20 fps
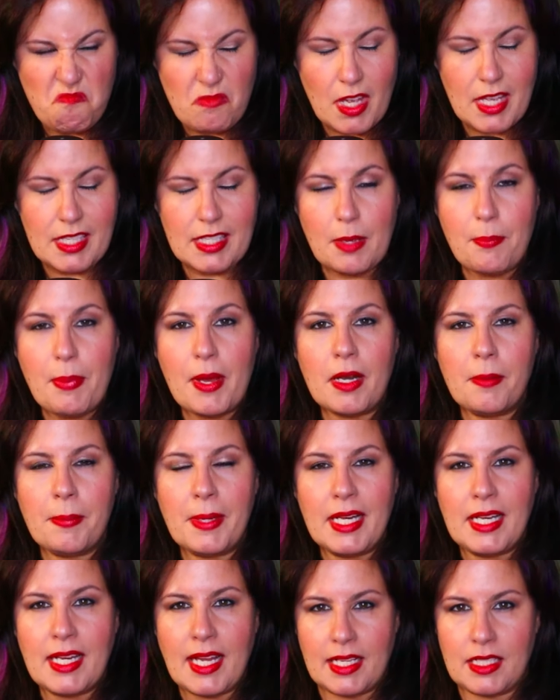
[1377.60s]
Because he better
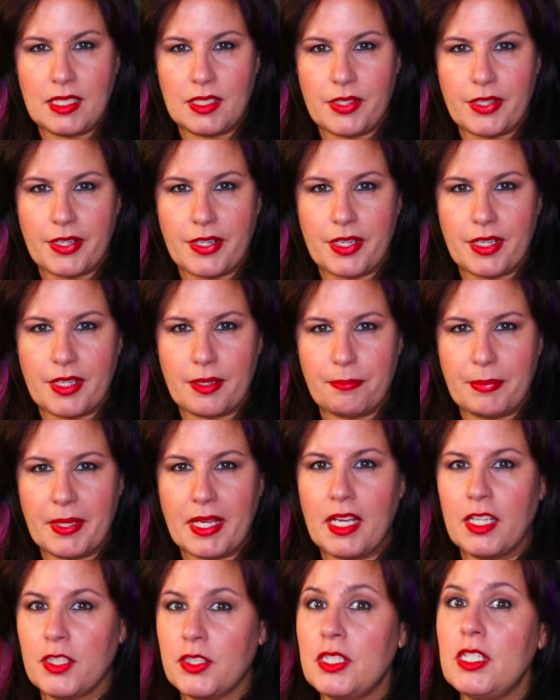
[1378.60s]
be nice to her,
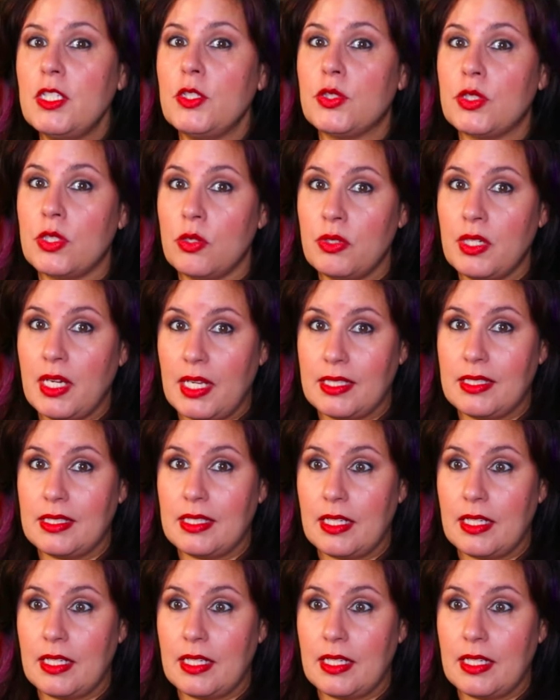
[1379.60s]
because she is so nice